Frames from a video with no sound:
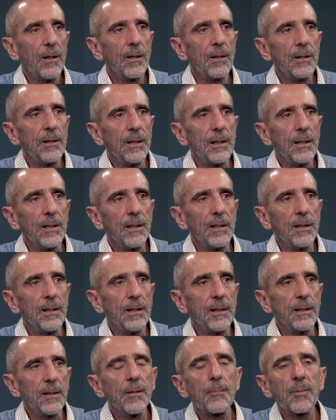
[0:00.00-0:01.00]
the,
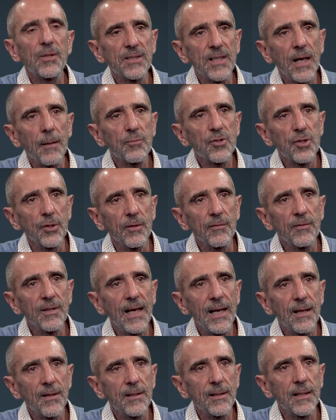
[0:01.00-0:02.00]
the, the, presumption of
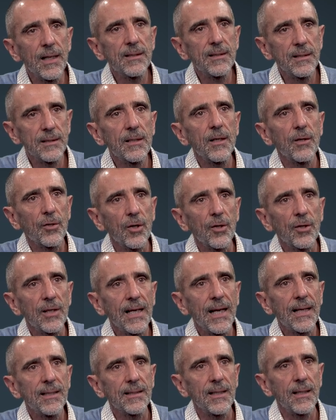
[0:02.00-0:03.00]
death that is
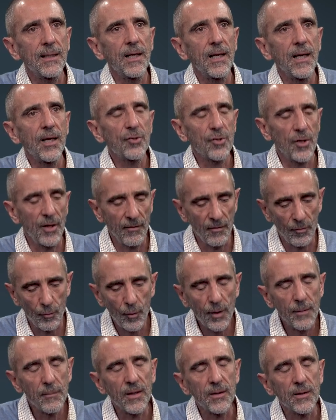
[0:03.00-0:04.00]
recognized that the national
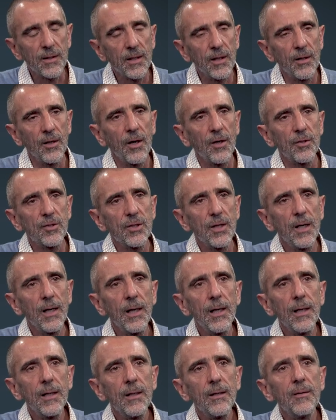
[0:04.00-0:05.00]
women cannot
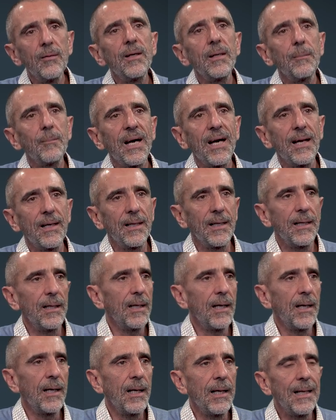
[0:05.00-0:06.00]
remarry.
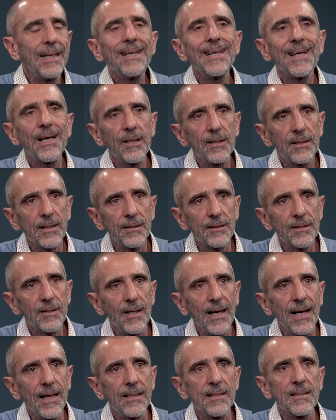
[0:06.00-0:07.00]
Uh, inheritance
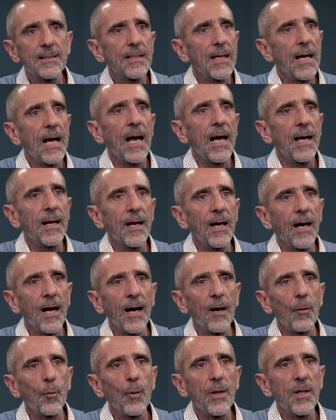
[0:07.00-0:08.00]
rights are,
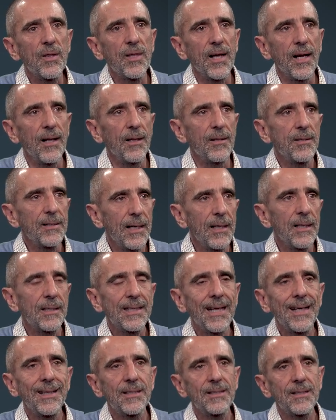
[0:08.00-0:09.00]
are withheld, uh,
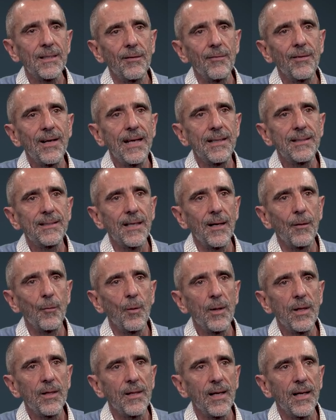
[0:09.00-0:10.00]
tenancy rights are
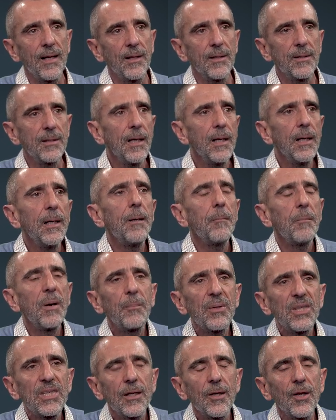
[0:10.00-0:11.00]
withheld. But
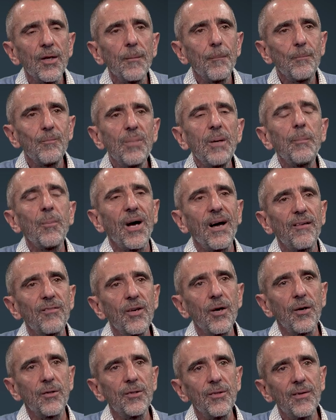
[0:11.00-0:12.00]
particularly, people have
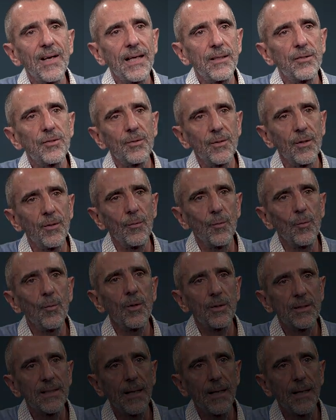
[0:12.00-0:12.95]
got the right to know what